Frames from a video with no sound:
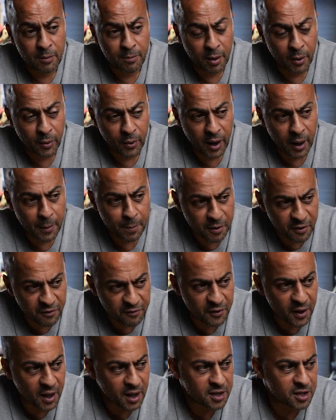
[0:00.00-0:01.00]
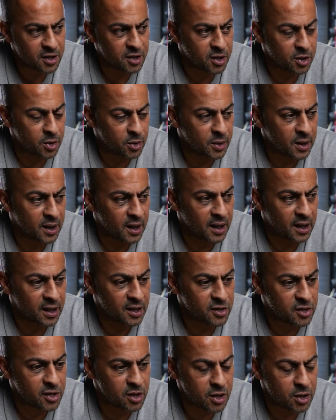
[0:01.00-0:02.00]
But what I prefer to do
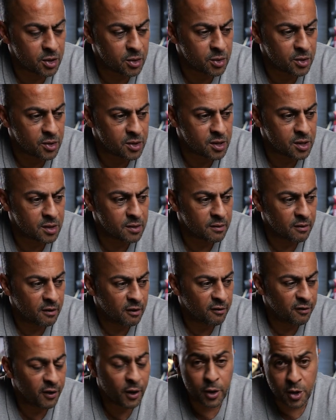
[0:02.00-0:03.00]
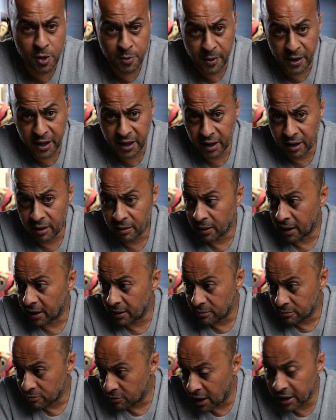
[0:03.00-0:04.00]
is to use focus peaking, like
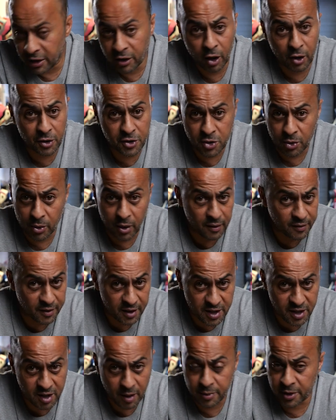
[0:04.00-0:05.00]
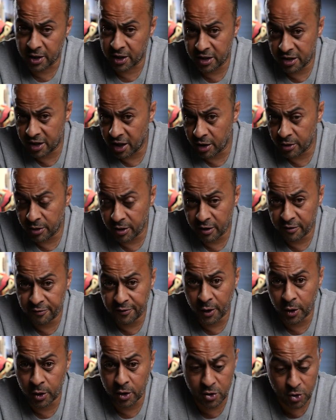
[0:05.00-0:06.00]
red dots all over the subject to tell you they're in
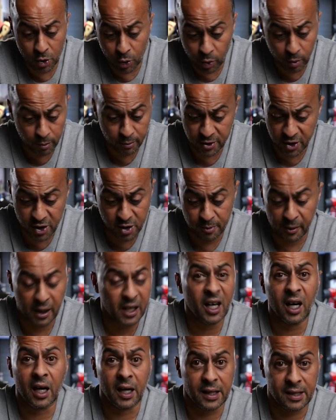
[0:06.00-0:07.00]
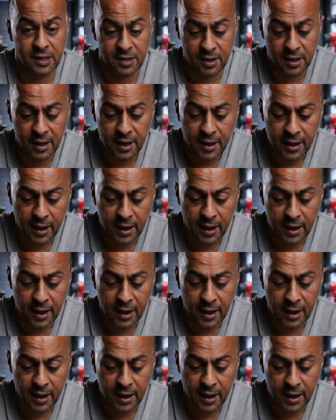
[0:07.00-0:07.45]
focus, or just my eyes.